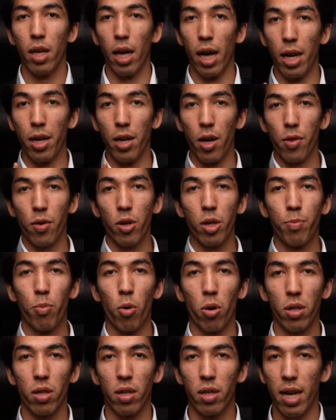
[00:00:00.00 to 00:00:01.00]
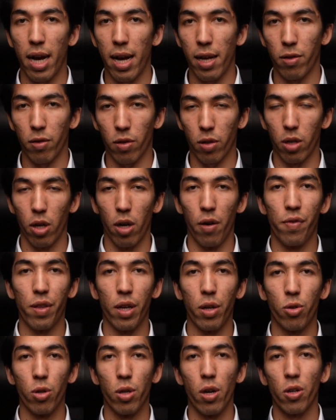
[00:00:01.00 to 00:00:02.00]
Another important task of the
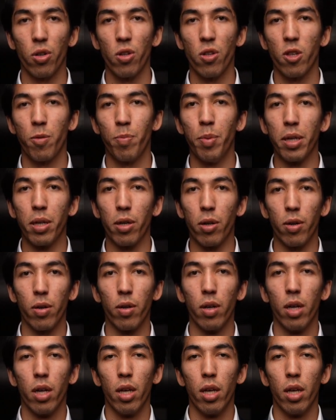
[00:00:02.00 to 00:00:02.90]
introduction speaker